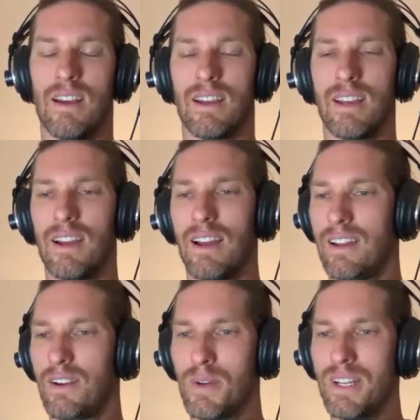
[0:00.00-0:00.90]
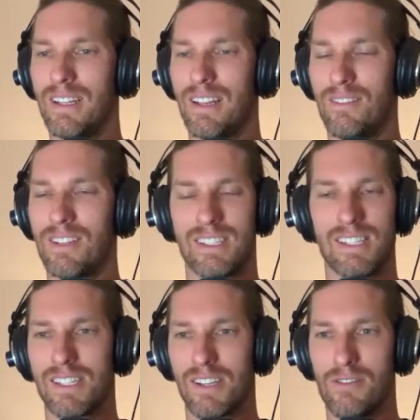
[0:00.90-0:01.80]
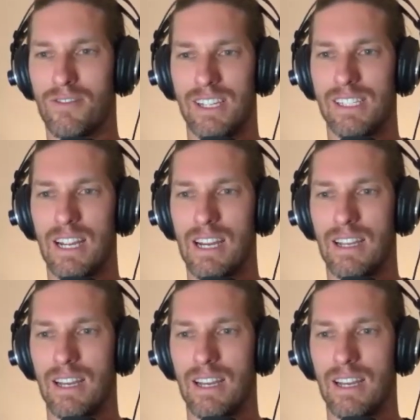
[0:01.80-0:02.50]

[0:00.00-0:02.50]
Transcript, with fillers: Yeah, I, I really love this. This is so fascinating.